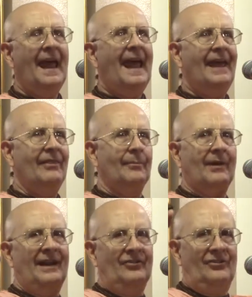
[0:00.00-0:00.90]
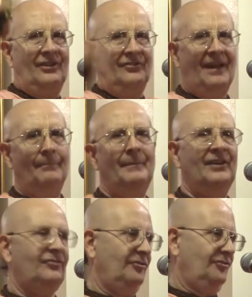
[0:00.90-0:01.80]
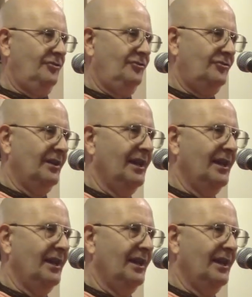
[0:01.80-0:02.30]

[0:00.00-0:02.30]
And the brain sends out messages.